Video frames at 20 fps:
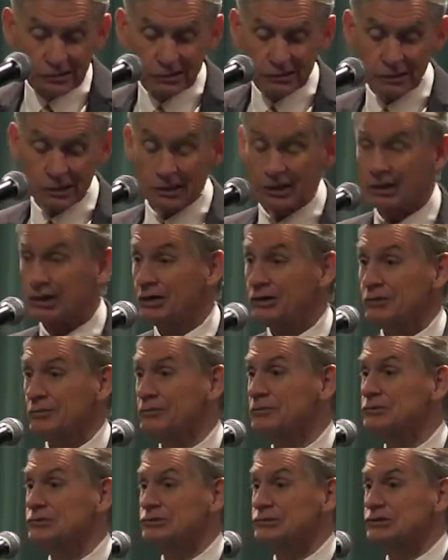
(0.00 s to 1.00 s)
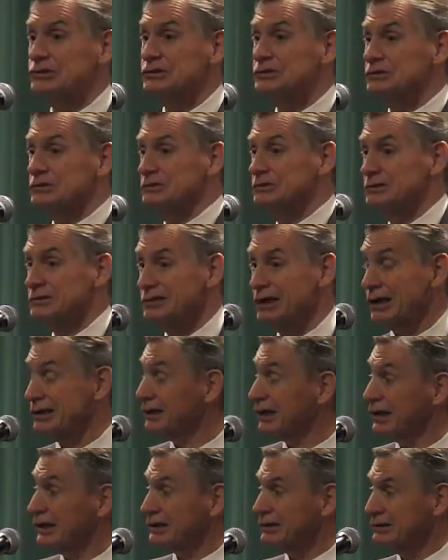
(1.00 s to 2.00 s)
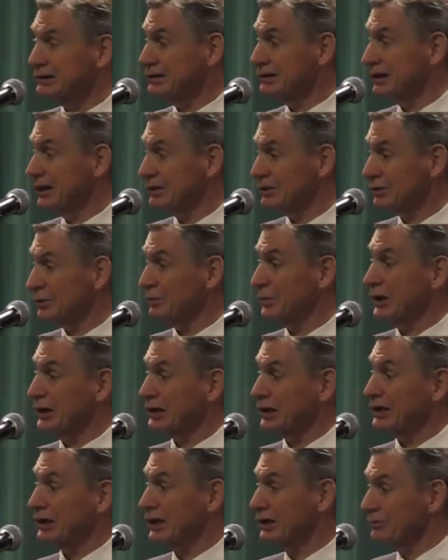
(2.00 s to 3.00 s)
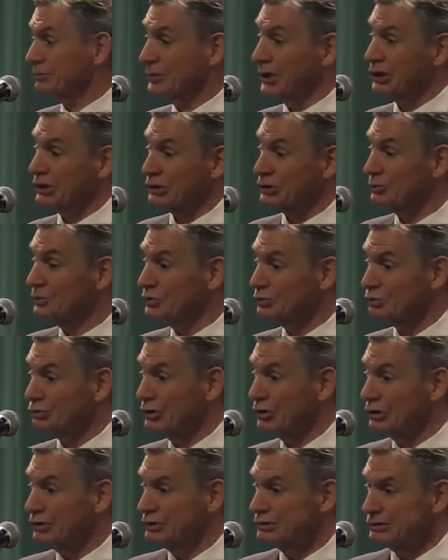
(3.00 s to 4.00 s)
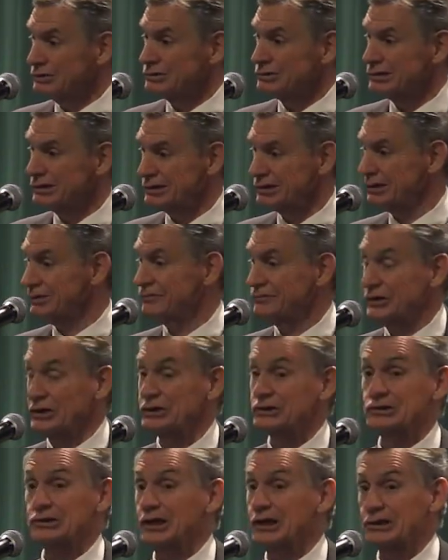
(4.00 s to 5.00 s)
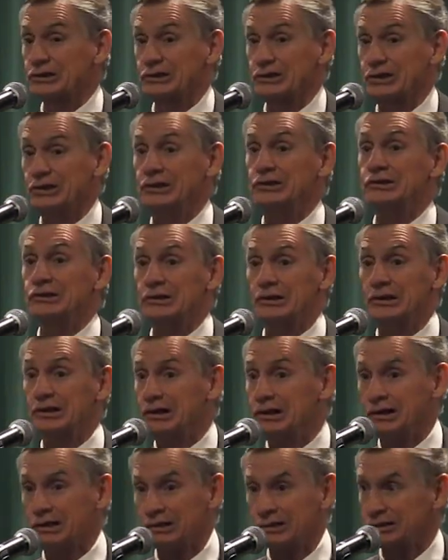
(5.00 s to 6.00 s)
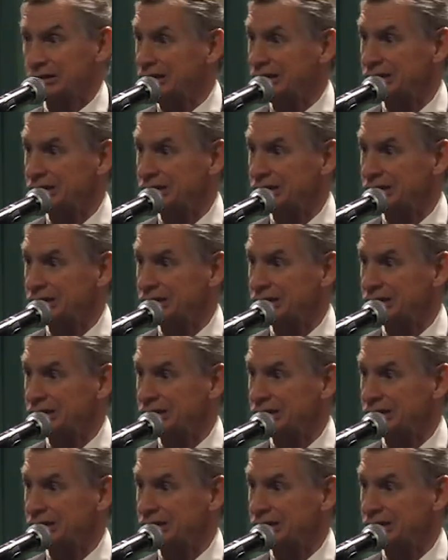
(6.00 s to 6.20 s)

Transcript: Yeah, she's not like, you know, has a body like Marilyn Monroe, you know, a face like King Kong.